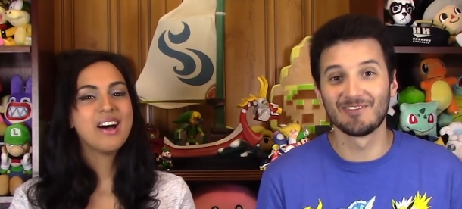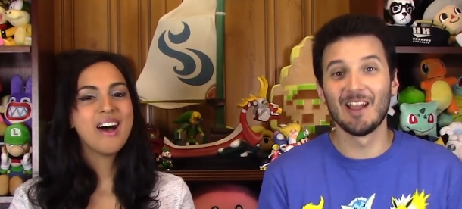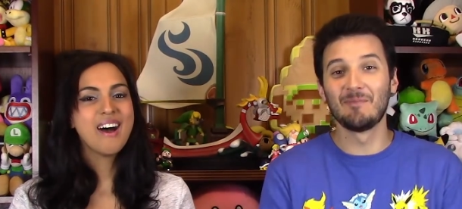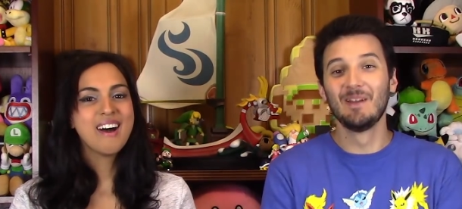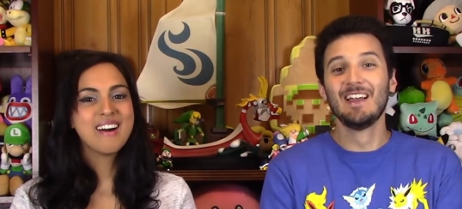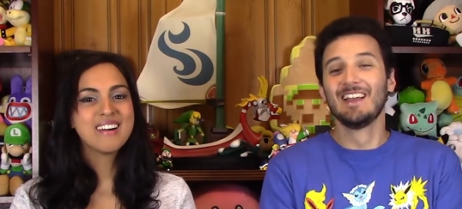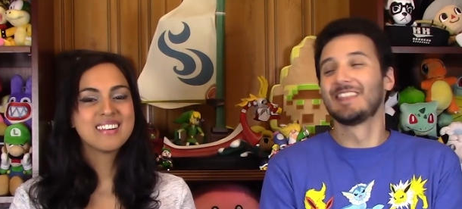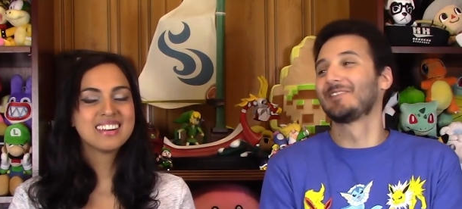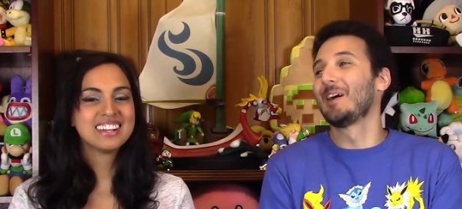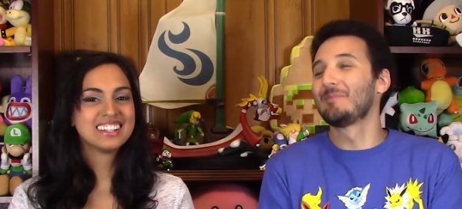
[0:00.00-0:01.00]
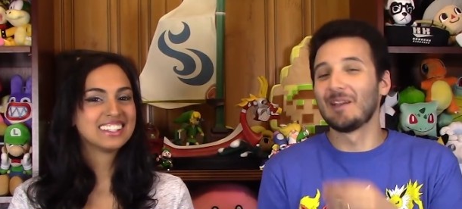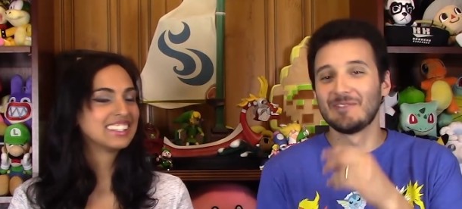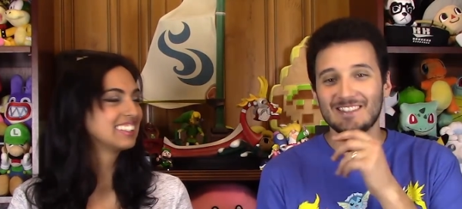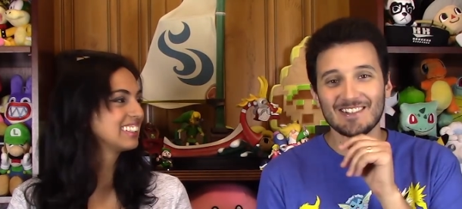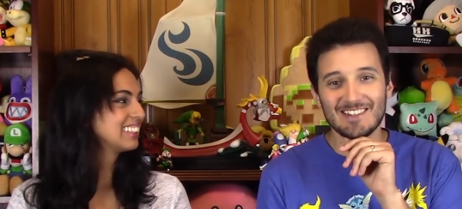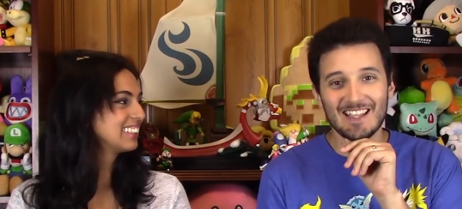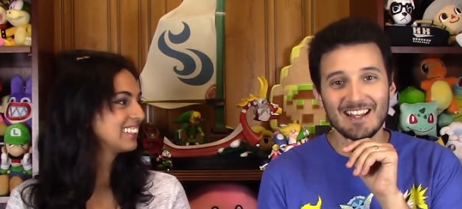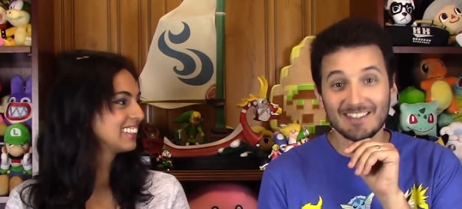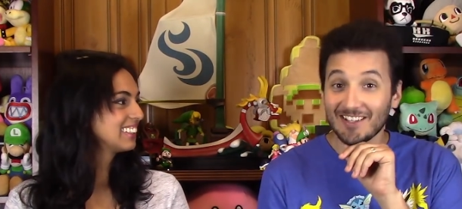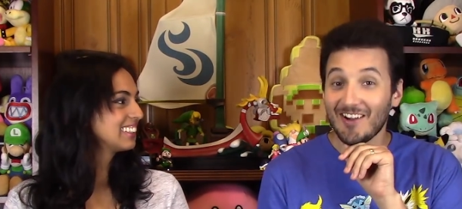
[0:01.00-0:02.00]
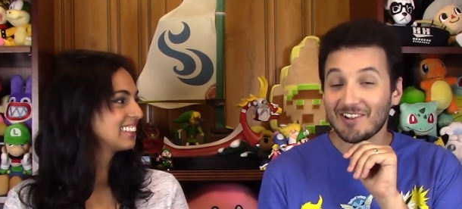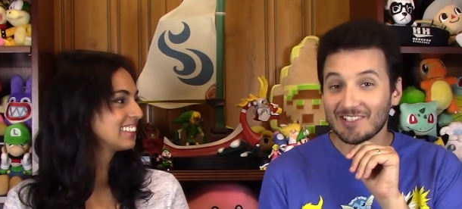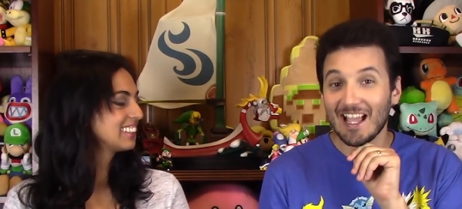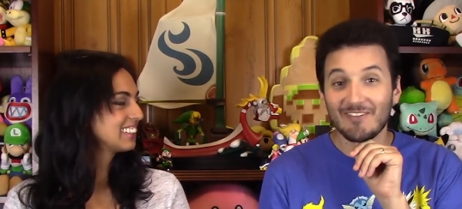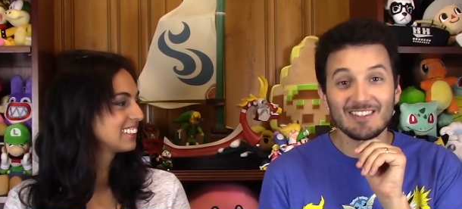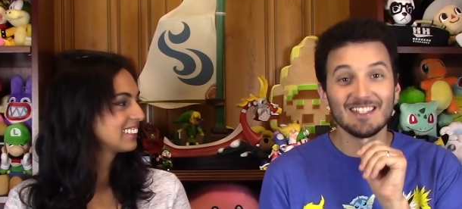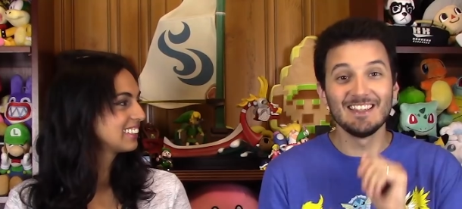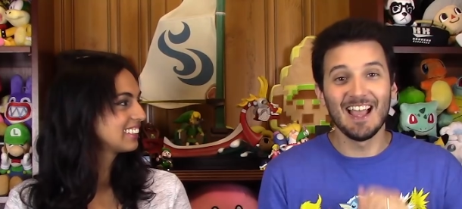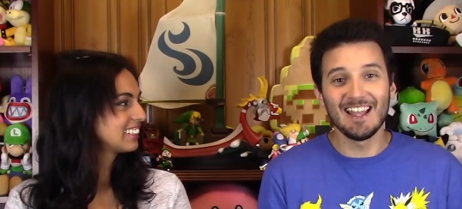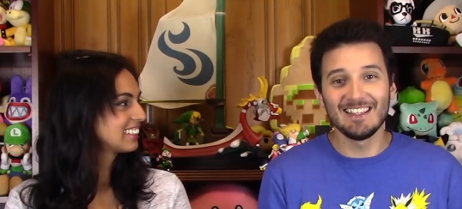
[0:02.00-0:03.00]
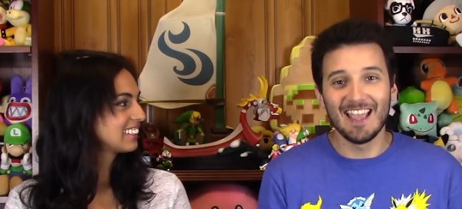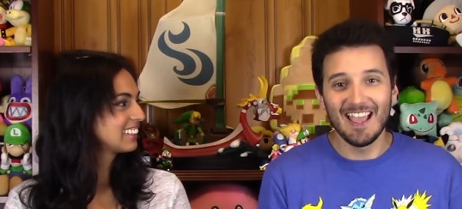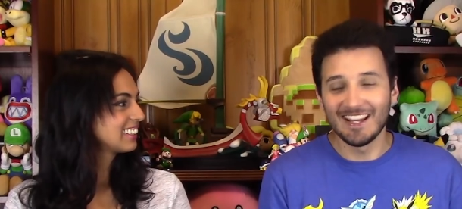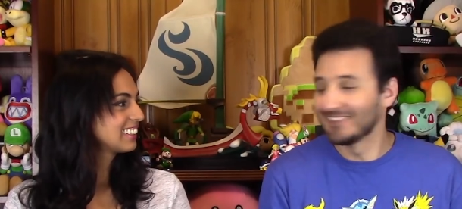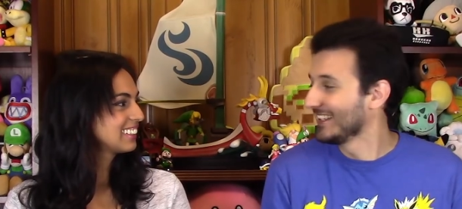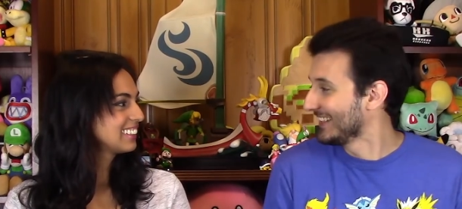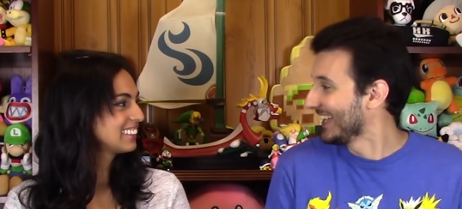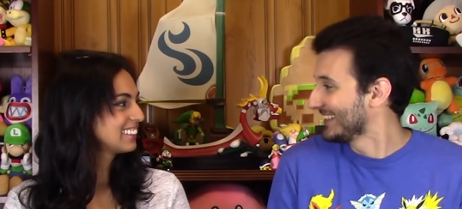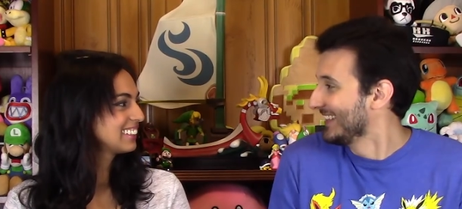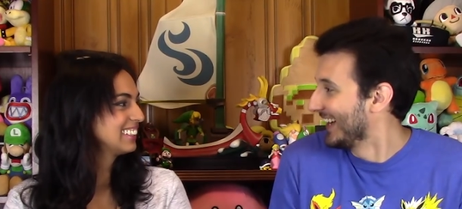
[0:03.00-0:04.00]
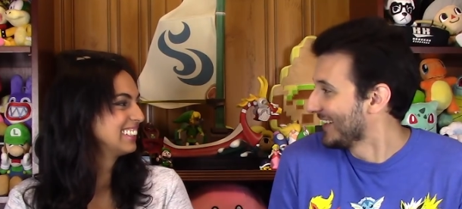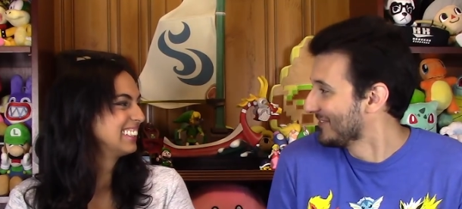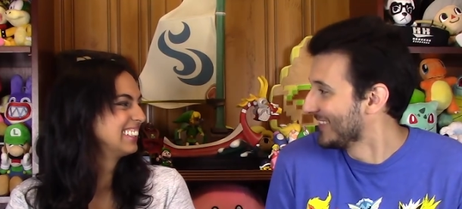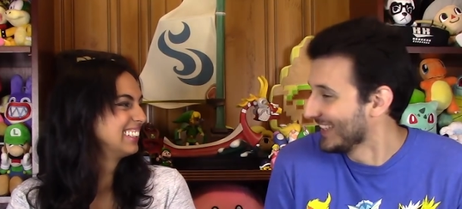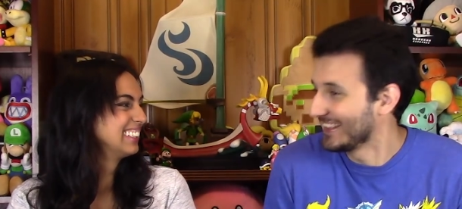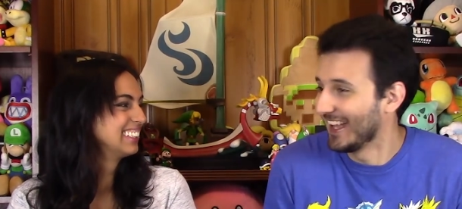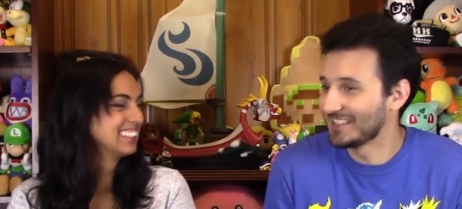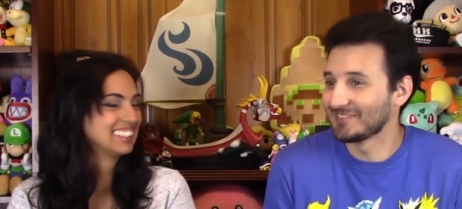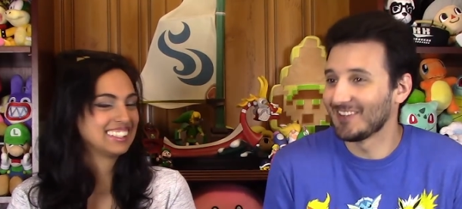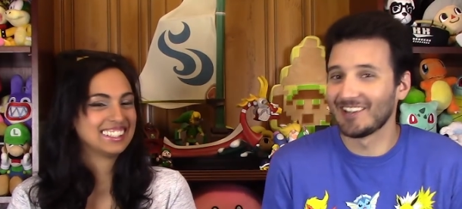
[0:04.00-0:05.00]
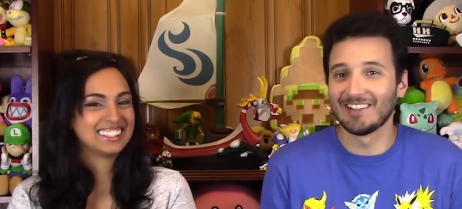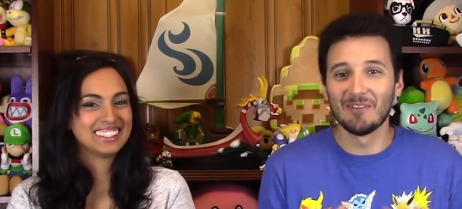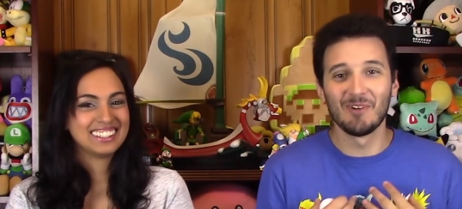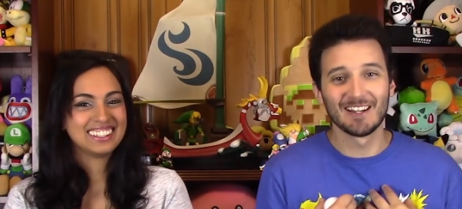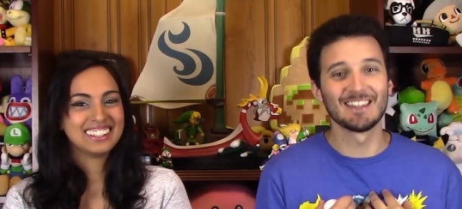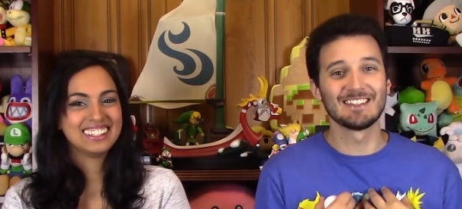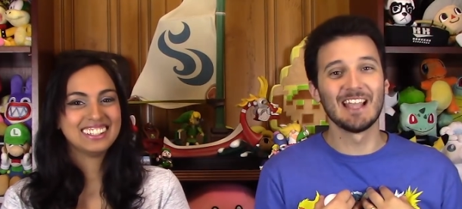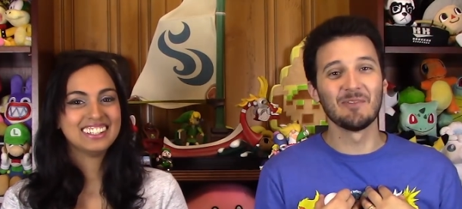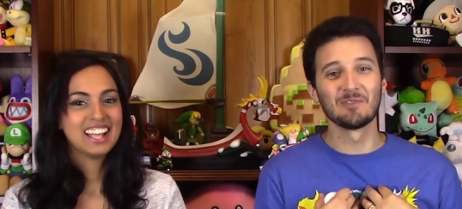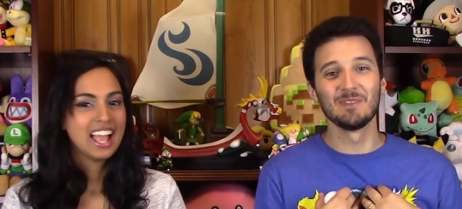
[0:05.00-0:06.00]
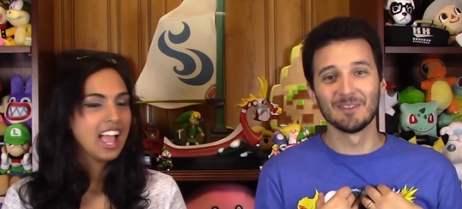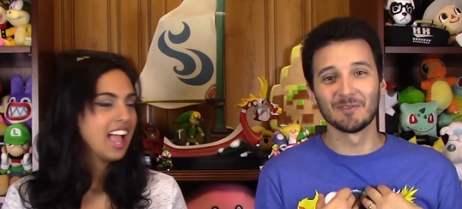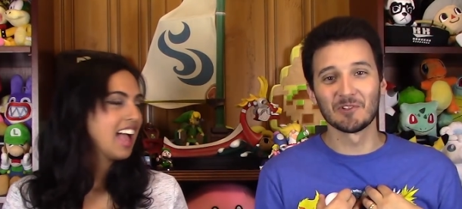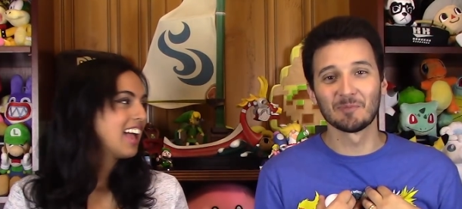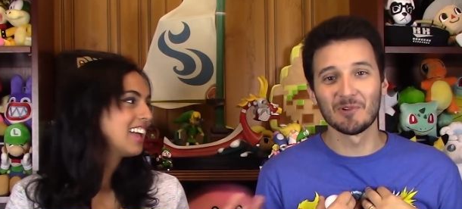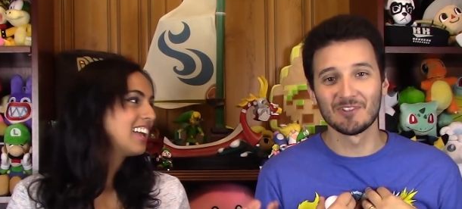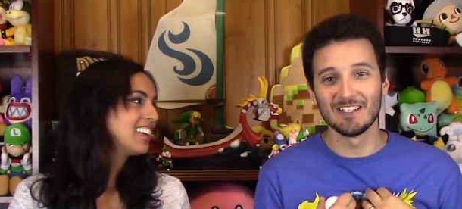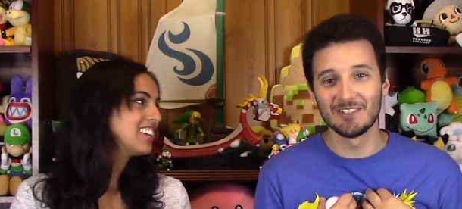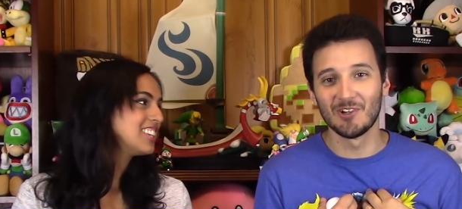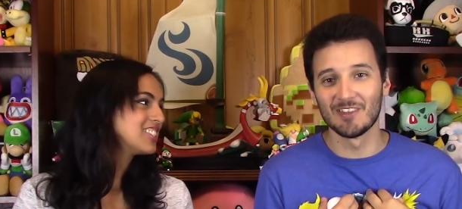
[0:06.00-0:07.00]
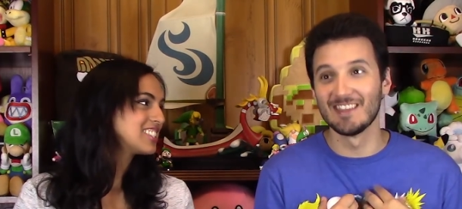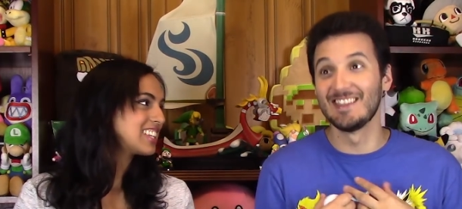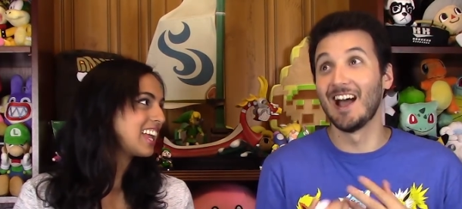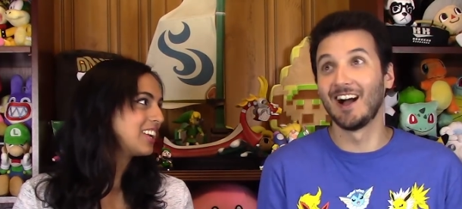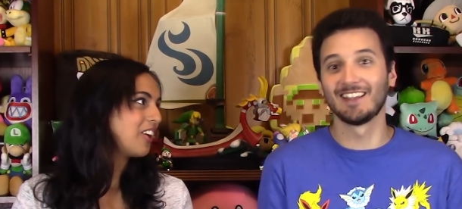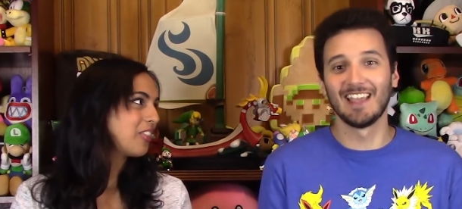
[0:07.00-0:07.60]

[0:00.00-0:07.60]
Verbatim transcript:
Speaker 1: rep the rep that was there said, he goes, oh, because I haven't seen that yet. And I'm like, that's not, I don't think that's a record I wanted to set was being the first person he saw he that not